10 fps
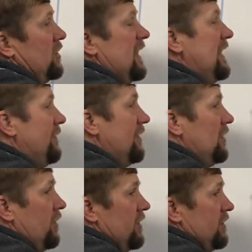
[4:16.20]
Even
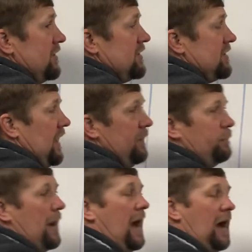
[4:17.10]
though they're the same
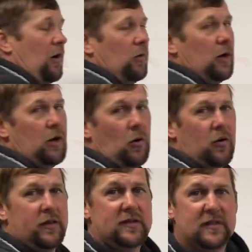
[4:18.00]
power or
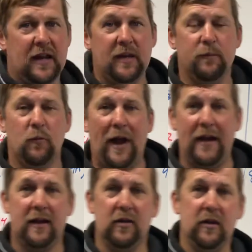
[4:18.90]
the same
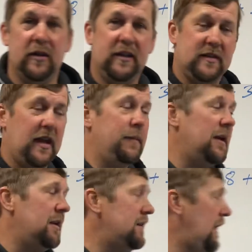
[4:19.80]
radical, the same
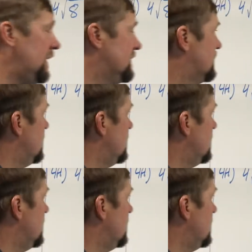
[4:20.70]
index,